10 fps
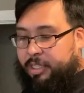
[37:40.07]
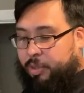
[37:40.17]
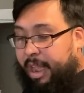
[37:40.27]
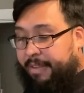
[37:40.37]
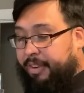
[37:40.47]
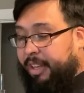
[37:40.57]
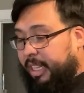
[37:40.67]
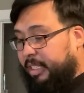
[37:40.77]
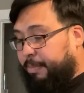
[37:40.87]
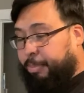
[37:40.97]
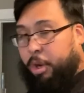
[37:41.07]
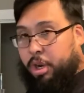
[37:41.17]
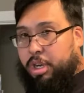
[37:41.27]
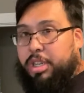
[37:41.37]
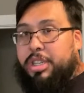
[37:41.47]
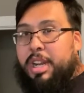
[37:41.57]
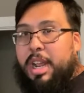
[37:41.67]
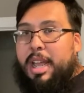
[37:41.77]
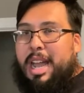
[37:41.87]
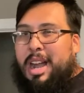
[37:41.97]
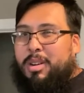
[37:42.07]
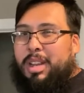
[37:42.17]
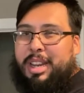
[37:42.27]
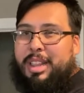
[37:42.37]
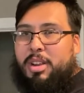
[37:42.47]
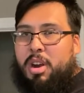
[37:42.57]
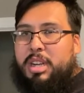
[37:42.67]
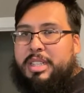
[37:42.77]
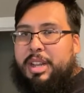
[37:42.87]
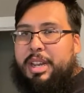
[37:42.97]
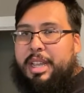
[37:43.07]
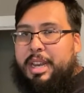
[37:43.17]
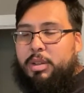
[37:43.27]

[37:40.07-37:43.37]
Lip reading: So after this purge, I'll clean the carts out again.